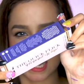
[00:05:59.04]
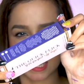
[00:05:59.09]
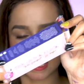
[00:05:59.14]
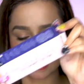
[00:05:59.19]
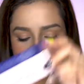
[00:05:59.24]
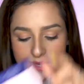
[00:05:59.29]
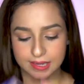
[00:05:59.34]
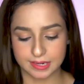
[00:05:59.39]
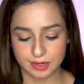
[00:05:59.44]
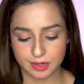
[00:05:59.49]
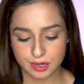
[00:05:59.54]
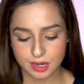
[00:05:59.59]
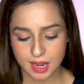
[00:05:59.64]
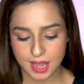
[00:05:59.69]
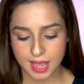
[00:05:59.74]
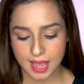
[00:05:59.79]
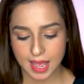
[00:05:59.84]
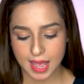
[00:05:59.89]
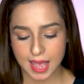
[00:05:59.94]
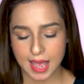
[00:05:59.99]
eyeliner,
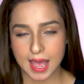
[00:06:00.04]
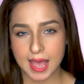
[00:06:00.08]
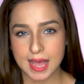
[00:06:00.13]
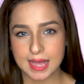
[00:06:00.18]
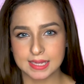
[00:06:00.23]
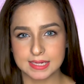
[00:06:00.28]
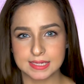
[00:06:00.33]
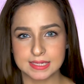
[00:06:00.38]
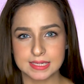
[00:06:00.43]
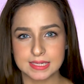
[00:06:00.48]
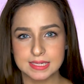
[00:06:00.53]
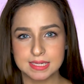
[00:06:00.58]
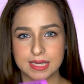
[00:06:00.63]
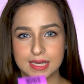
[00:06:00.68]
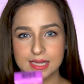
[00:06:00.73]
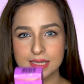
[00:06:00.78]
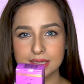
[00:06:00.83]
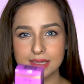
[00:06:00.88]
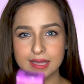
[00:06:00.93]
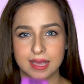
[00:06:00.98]
and
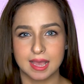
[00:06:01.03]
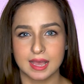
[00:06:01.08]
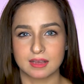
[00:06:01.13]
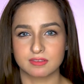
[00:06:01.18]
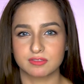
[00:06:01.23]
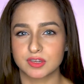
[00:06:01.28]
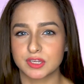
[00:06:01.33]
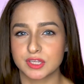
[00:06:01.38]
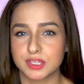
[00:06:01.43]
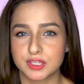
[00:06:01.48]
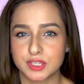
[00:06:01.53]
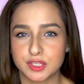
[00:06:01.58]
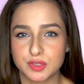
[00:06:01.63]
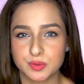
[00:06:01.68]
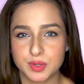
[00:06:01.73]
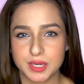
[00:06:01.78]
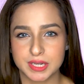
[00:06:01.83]
they have a new